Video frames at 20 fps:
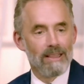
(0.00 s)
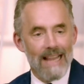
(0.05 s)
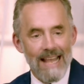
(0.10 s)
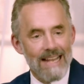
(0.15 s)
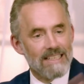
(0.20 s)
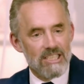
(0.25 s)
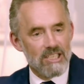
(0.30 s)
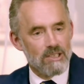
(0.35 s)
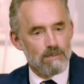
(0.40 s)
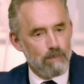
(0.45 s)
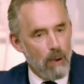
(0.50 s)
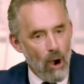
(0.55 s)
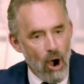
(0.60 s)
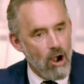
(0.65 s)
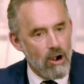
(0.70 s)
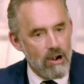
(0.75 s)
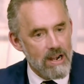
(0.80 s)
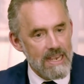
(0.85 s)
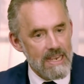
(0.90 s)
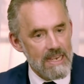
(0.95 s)
let's
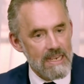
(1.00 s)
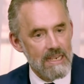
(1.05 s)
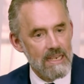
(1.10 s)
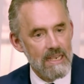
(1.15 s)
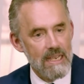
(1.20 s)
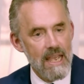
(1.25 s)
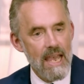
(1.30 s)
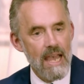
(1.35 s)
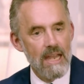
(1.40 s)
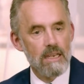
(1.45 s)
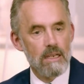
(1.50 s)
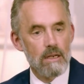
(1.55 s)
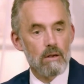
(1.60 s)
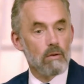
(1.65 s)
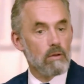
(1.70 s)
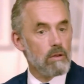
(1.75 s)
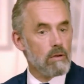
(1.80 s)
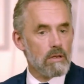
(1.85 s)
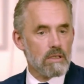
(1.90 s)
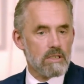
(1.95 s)
party. And
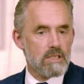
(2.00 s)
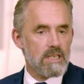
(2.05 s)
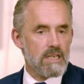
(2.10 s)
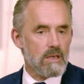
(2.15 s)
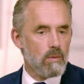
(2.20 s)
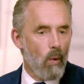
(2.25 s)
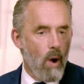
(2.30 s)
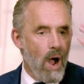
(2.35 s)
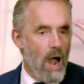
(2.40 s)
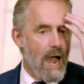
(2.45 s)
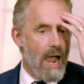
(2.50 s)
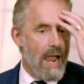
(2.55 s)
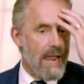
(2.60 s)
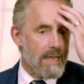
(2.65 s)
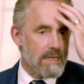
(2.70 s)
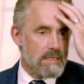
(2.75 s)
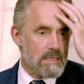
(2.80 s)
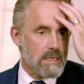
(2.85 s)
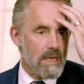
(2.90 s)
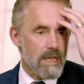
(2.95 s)
you could see why.
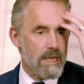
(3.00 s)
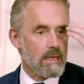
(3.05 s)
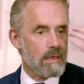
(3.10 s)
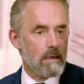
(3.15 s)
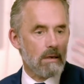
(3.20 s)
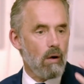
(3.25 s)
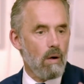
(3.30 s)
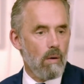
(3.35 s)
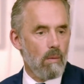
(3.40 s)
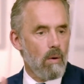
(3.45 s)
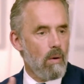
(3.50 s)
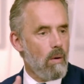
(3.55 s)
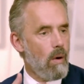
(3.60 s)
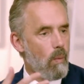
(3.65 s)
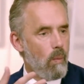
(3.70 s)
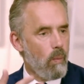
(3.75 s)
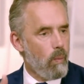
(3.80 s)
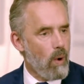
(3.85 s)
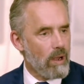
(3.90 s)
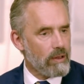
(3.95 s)
It's like
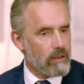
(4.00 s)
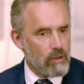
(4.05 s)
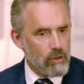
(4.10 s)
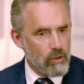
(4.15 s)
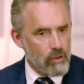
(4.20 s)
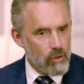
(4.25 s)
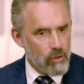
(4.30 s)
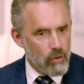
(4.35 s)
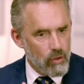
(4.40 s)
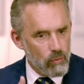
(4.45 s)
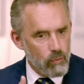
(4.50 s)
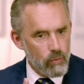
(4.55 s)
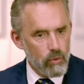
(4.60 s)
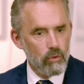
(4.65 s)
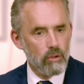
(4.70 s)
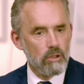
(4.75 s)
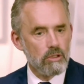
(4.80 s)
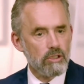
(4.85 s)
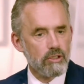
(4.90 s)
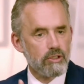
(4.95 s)
what the
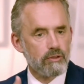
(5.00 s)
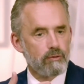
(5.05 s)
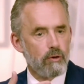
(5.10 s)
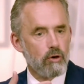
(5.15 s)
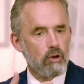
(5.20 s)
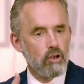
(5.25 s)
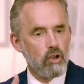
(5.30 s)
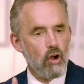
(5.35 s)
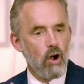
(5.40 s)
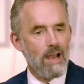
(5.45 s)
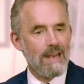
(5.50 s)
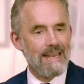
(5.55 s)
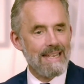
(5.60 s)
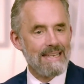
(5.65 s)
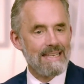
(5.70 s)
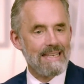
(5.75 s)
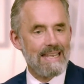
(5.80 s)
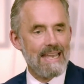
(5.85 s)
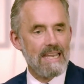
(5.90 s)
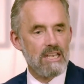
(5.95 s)
rules for not
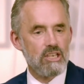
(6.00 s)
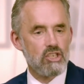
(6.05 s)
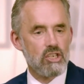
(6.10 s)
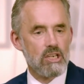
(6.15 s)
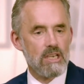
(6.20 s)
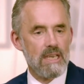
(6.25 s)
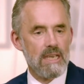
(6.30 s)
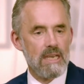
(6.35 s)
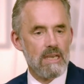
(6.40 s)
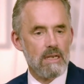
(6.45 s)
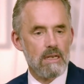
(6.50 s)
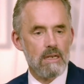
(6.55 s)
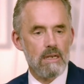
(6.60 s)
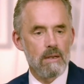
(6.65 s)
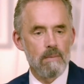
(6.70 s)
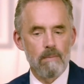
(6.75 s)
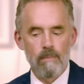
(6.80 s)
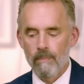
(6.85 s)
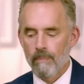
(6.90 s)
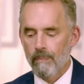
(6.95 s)
engaging
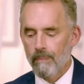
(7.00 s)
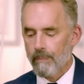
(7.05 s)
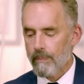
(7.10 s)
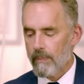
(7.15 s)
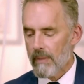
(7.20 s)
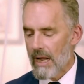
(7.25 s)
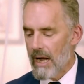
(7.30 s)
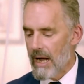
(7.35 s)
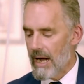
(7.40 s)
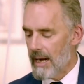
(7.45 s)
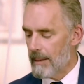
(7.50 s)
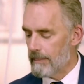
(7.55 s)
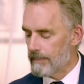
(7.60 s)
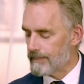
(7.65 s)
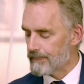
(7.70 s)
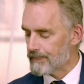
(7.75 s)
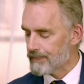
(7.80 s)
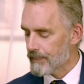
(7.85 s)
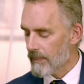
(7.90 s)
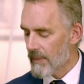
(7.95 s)

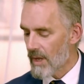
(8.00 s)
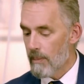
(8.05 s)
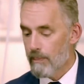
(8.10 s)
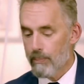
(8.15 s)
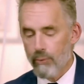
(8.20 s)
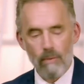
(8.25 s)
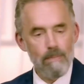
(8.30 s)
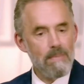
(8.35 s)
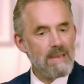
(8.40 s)
in